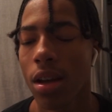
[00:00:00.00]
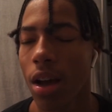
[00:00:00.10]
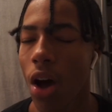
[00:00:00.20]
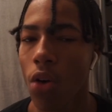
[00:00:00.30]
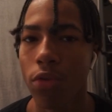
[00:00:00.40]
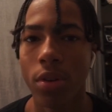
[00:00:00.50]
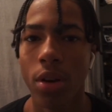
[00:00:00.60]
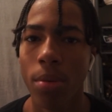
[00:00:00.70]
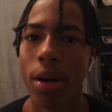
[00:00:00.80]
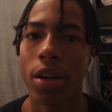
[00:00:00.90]
Hopefully
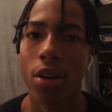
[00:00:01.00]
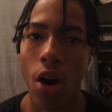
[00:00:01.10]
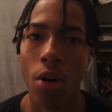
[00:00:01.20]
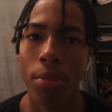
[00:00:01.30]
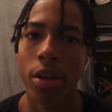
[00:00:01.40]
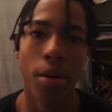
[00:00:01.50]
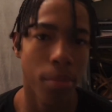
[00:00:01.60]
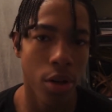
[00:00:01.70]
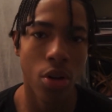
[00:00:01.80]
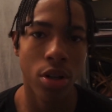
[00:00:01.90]
nobody called me in the
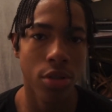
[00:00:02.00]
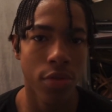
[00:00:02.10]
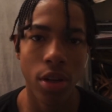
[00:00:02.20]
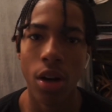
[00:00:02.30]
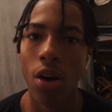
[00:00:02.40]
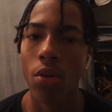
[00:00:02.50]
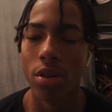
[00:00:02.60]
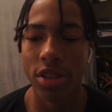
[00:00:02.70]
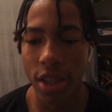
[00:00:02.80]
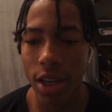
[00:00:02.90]
middle of this video or
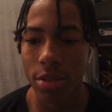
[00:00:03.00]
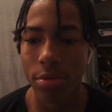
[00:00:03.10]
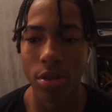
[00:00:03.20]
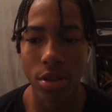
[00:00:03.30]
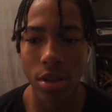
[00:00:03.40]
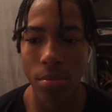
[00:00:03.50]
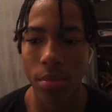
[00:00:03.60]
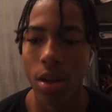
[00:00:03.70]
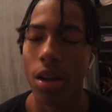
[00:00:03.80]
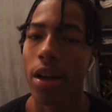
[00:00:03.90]
text me or something,
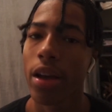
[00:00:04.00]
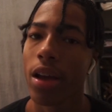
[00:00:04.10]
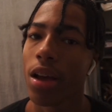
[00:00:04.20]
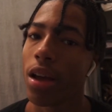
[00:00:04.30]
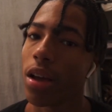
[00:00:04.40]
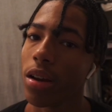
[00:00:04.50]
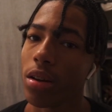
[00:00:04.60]
and